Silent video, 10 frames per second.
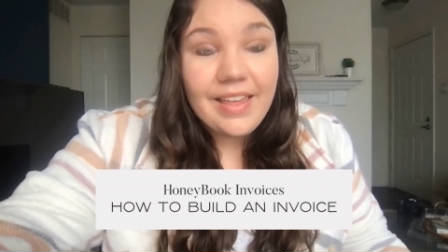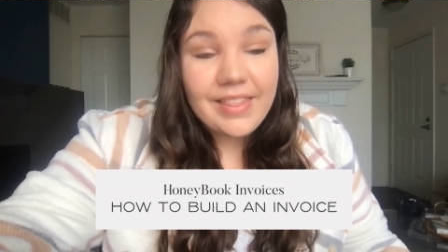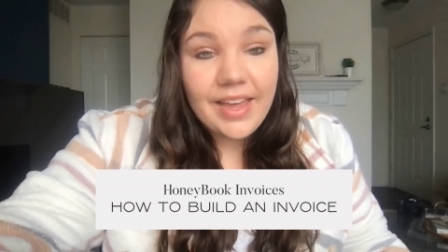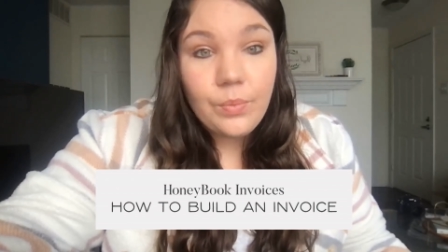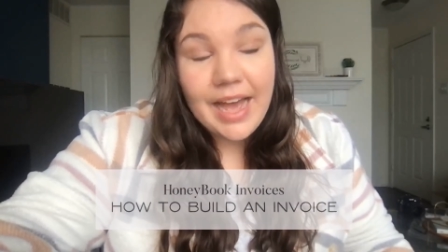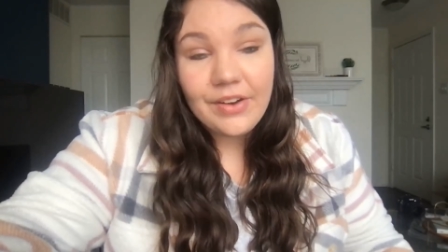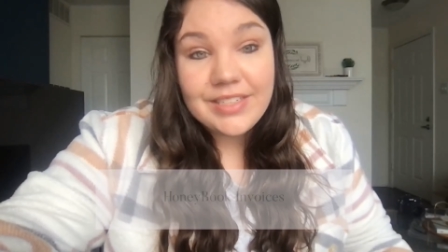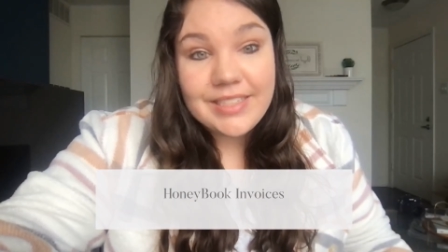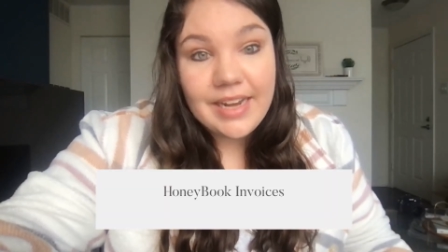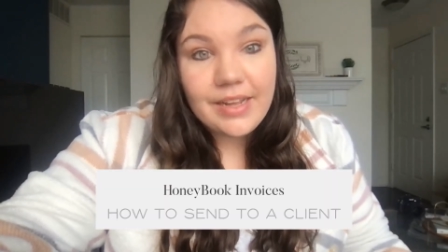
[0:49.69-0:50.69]
and then how to
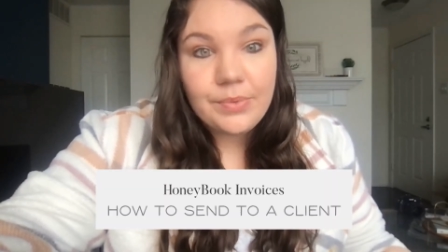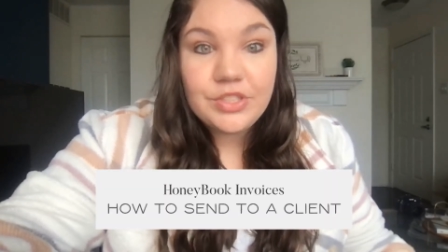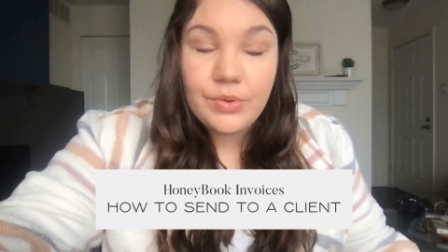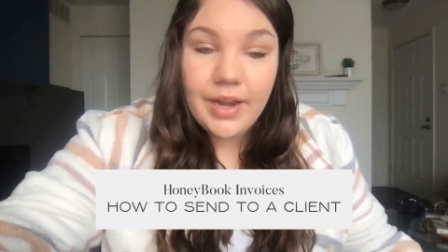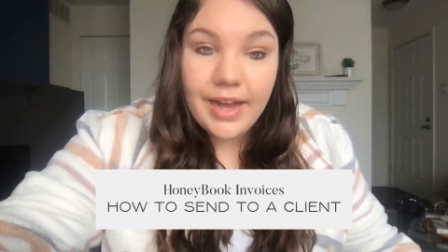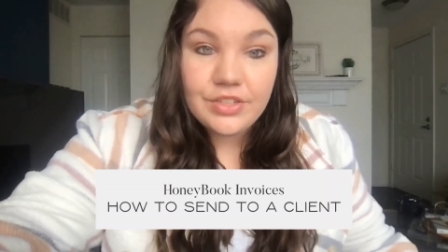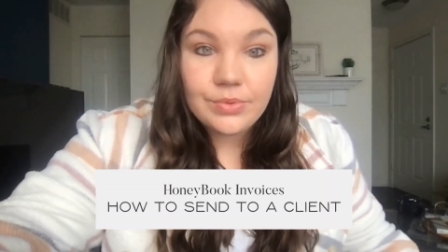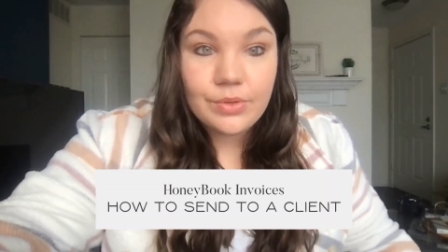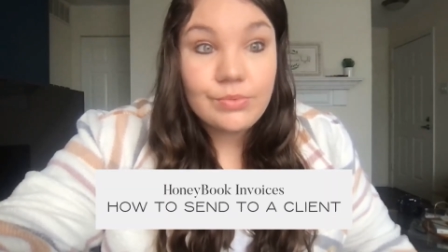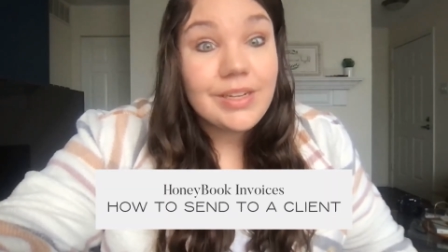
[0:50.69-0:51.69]
send it to an
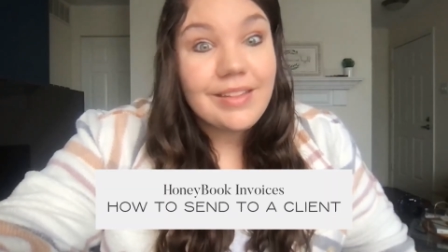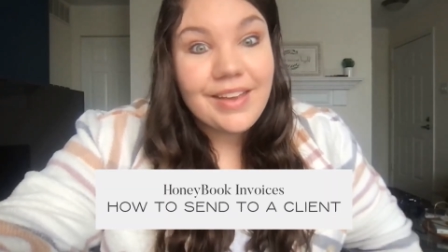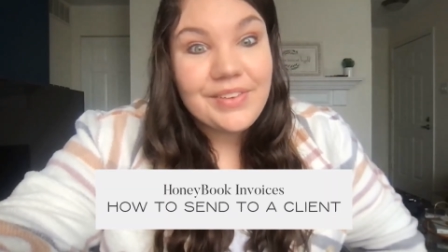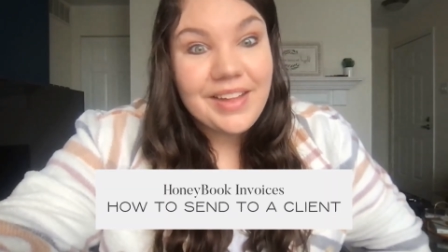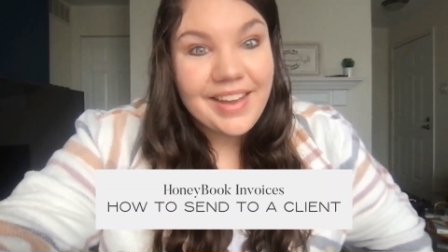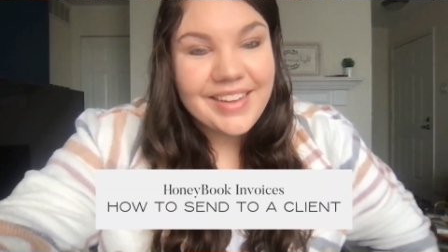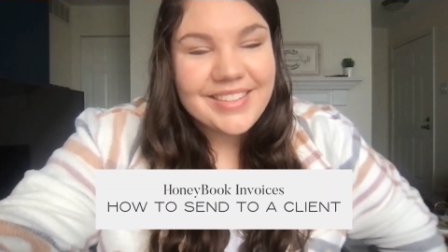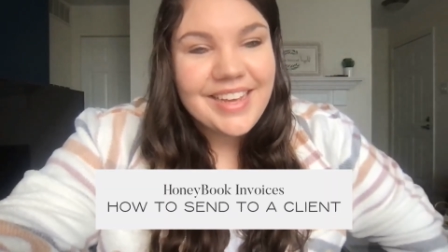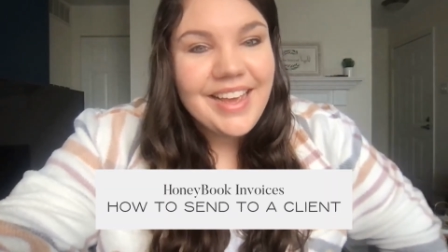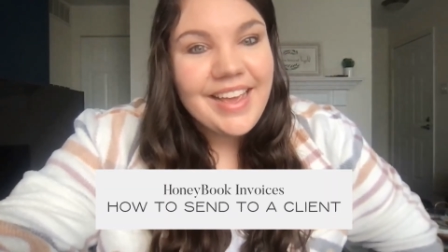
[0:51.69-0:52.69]
actual real life
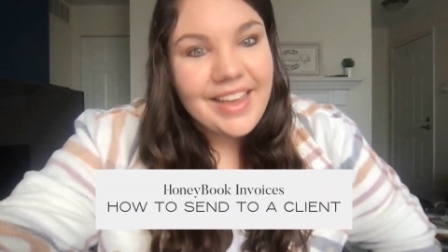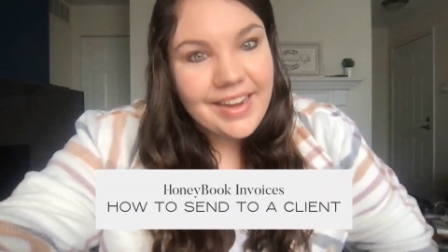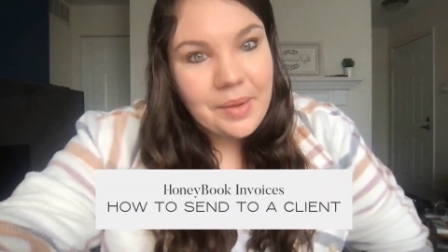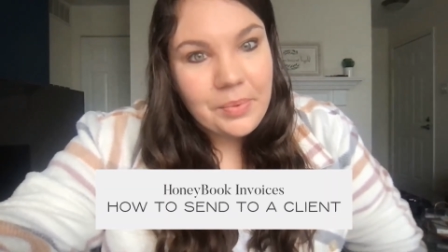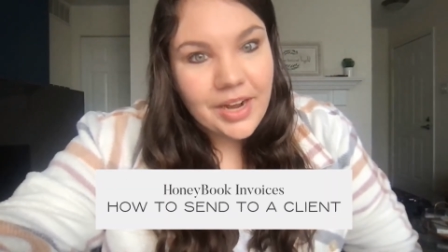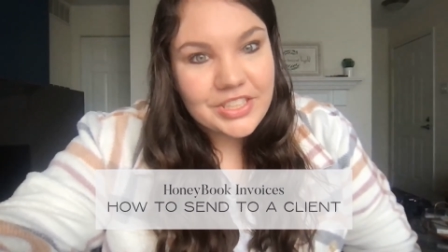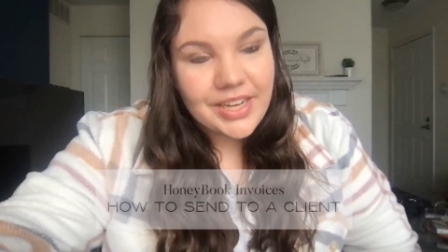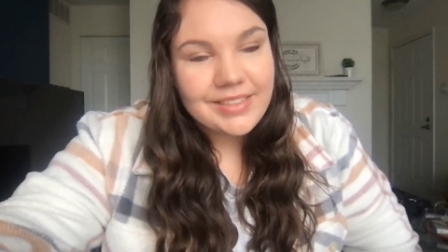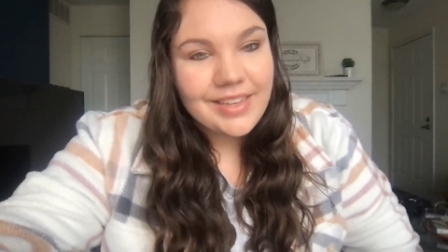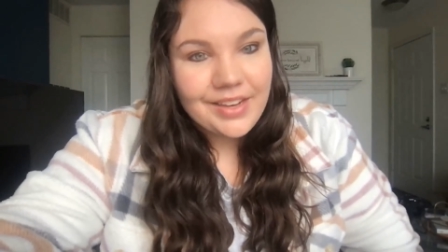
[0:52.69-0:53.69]
client in a
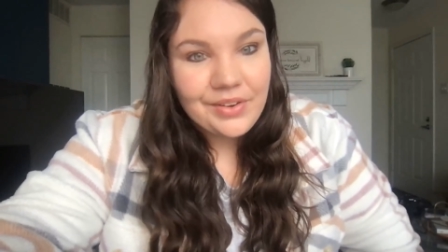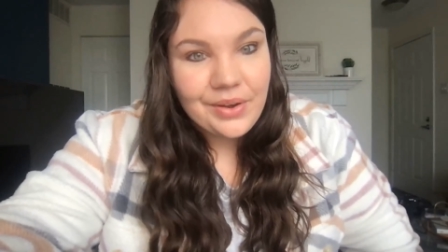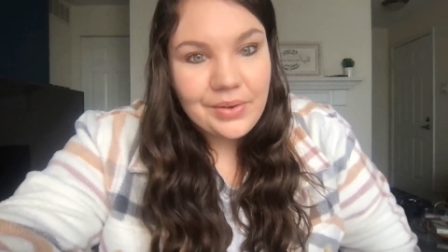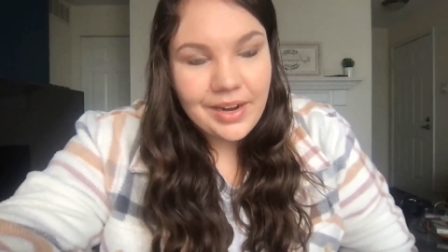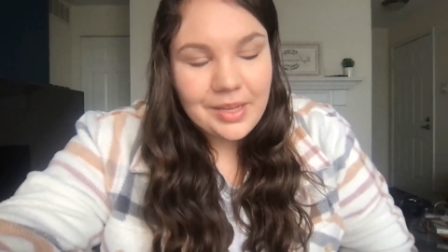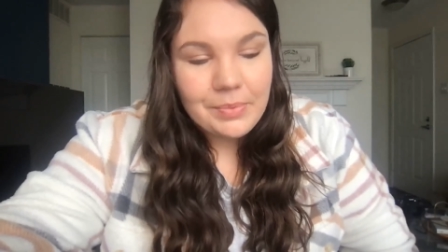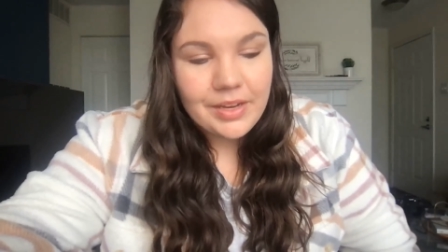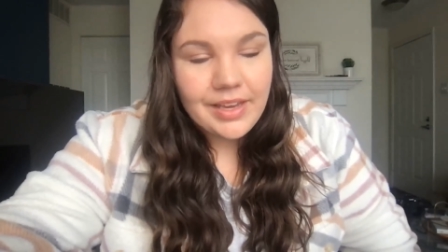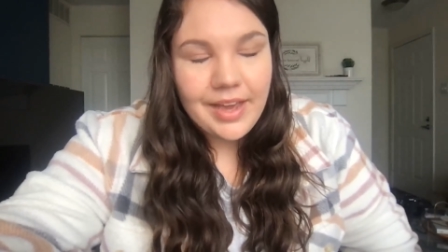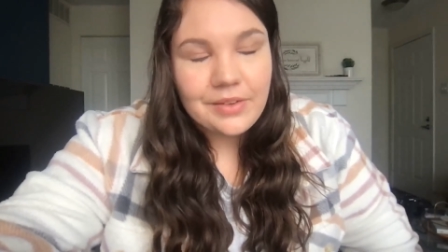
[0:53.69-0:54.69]
project in your own
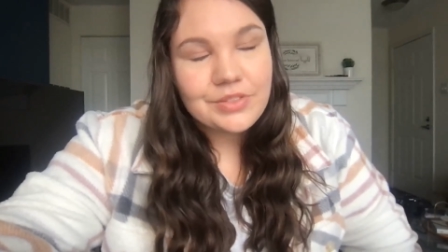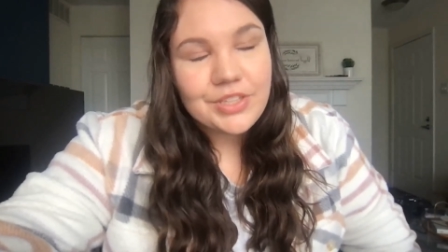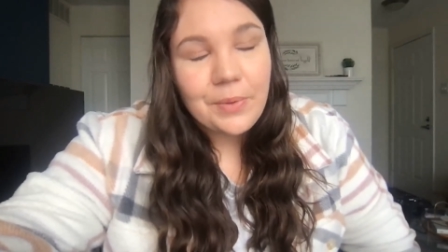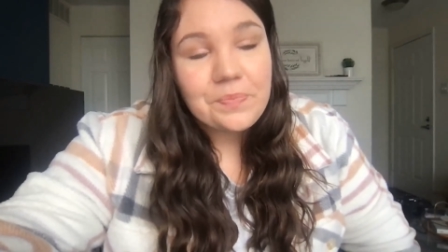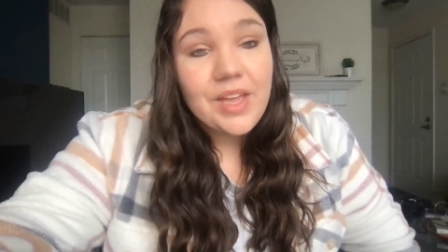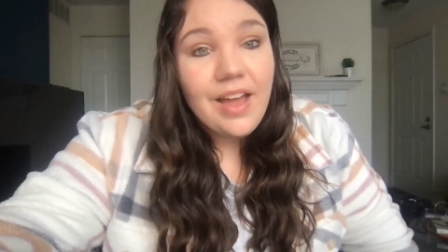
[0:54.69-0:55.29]
HoneyBook account. So